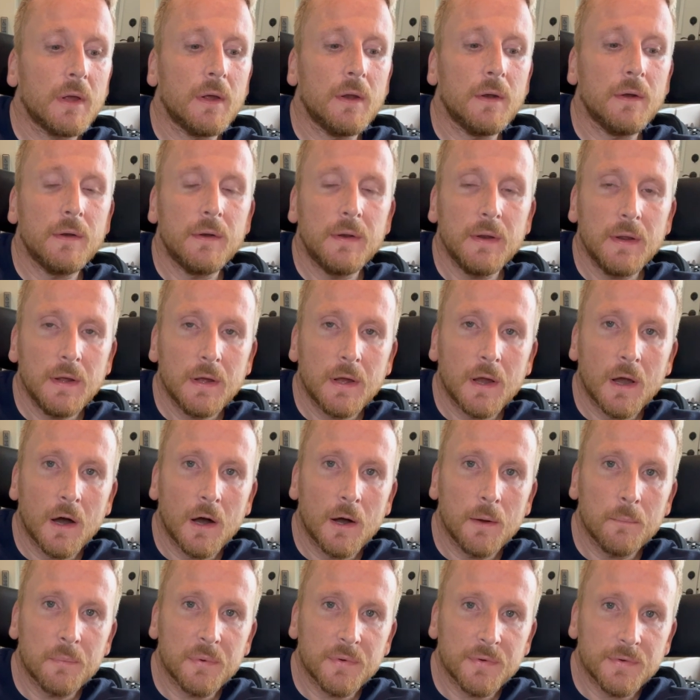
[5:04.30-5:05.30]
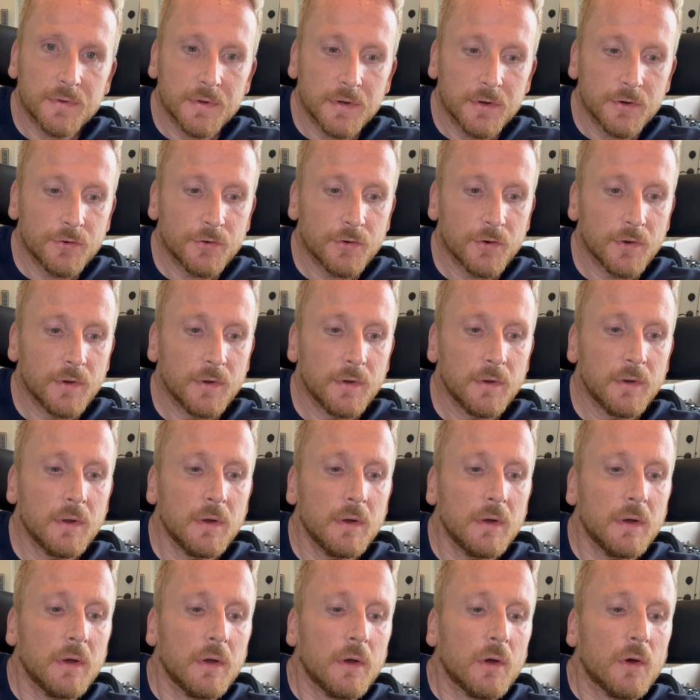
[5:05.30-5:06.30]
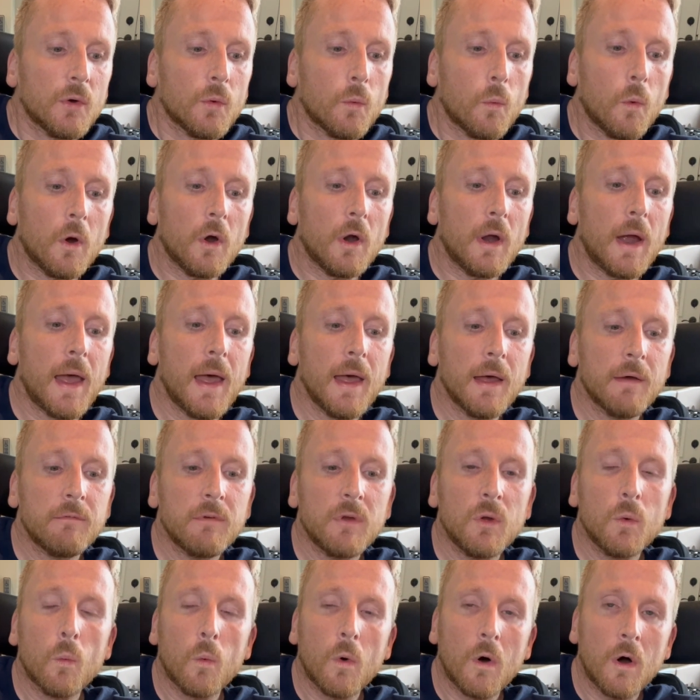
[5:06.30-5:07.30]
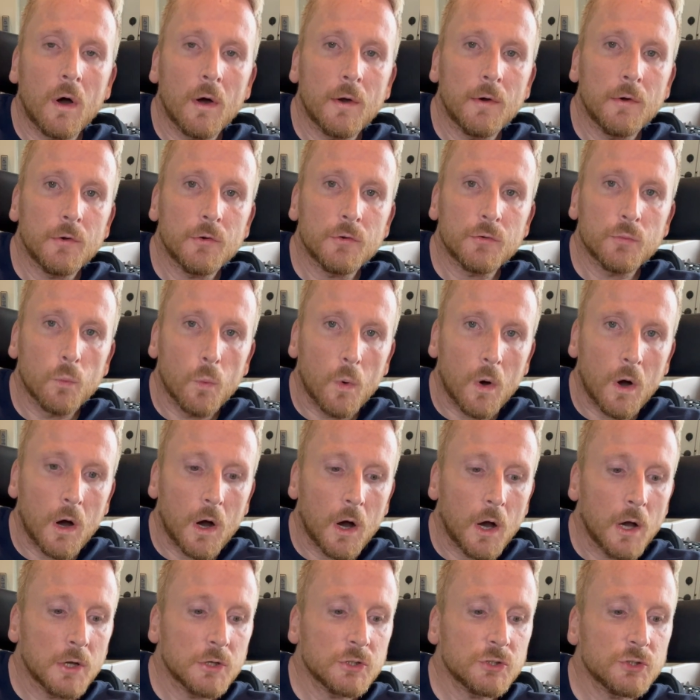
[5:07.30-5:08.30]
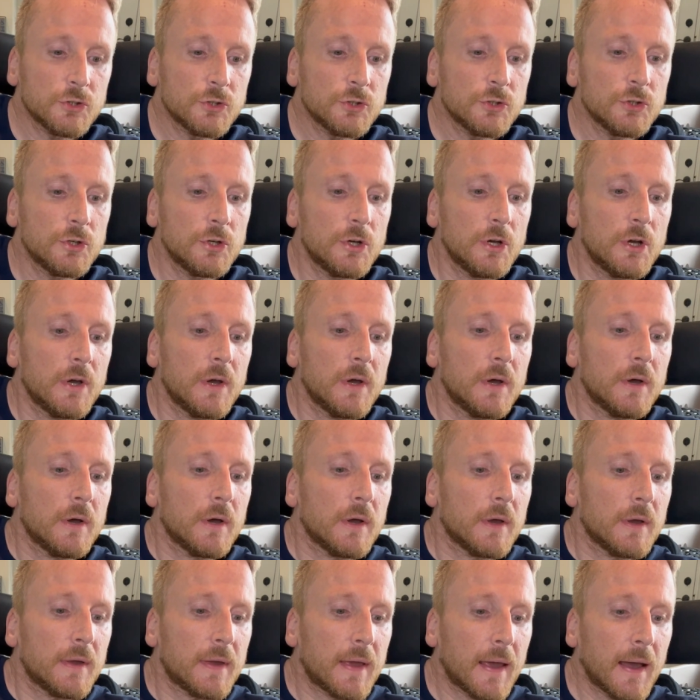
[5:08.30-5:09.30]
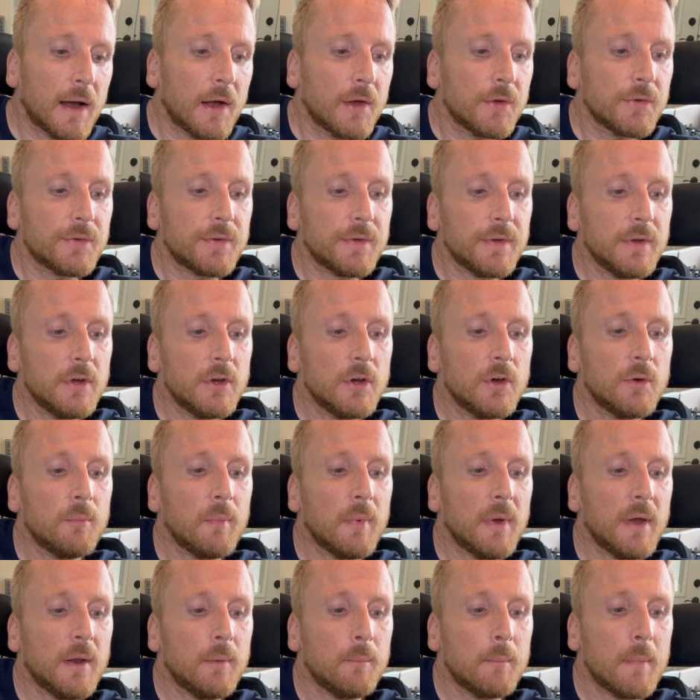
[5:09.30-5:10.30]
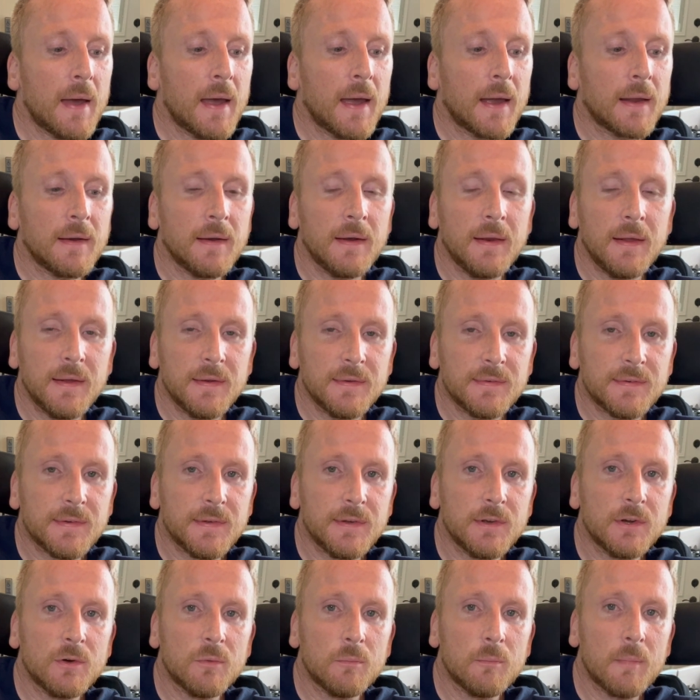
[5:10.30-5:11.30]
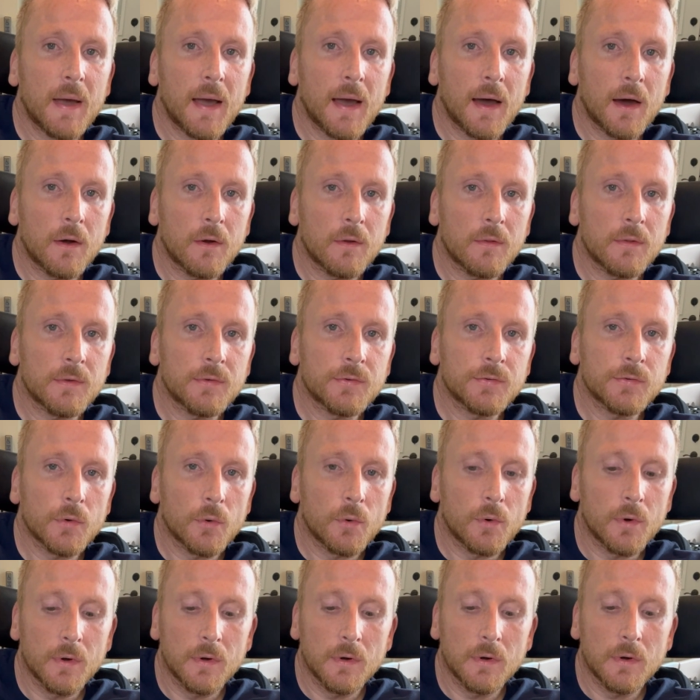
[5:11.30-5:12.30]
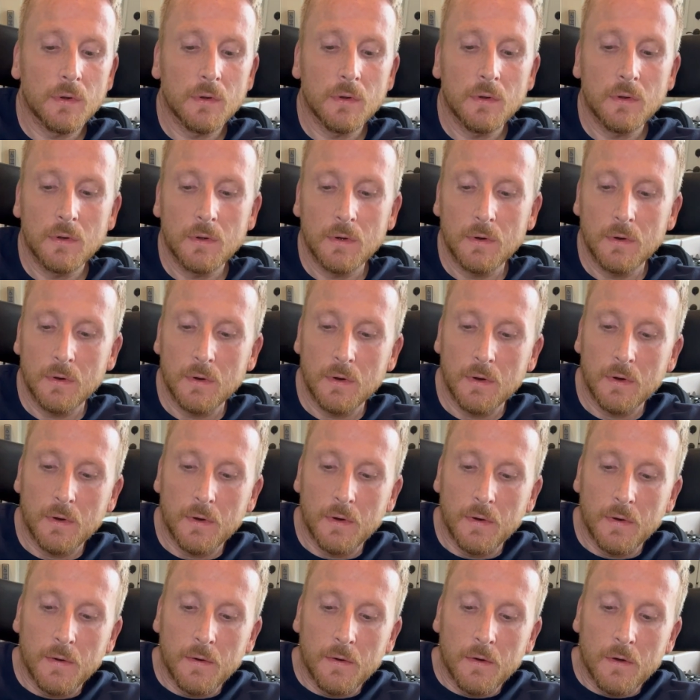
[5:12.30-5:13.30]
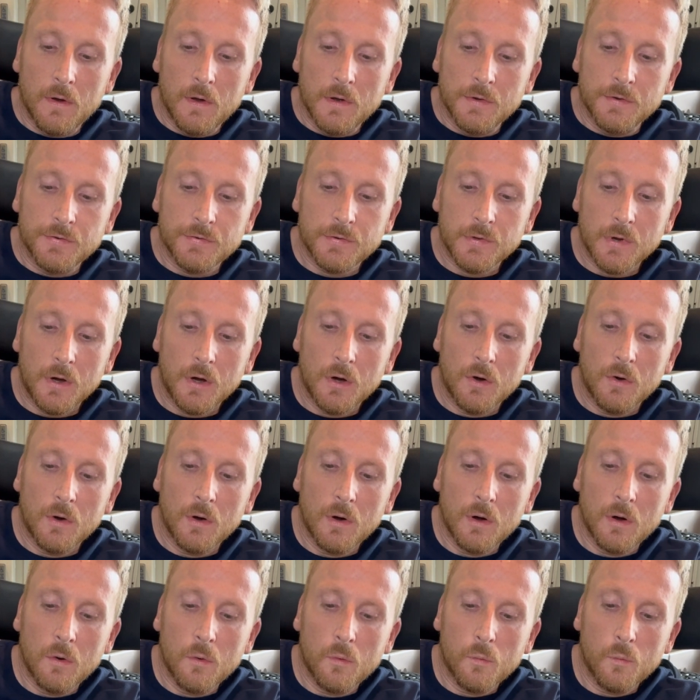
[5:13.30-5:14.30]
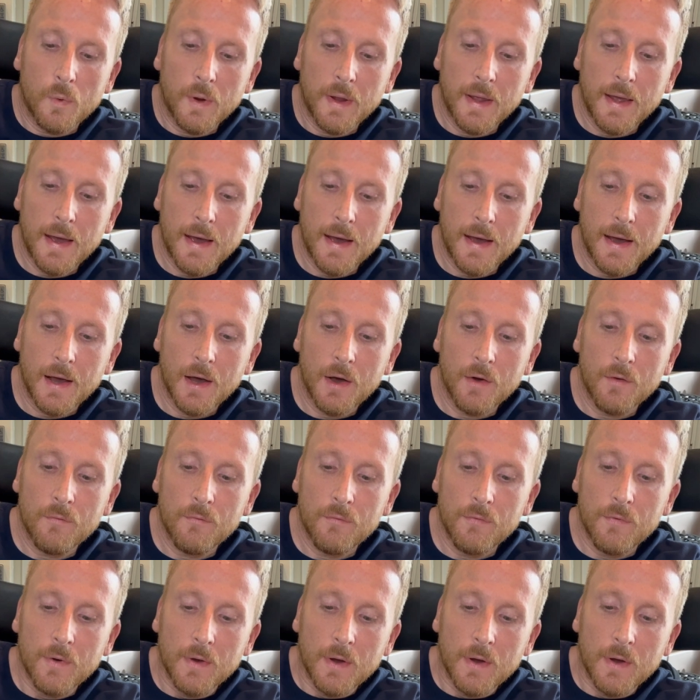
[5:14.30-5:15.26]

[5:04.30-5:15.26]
and decomposition where heavy waters wash calcium and magnesium out of the soil. So we have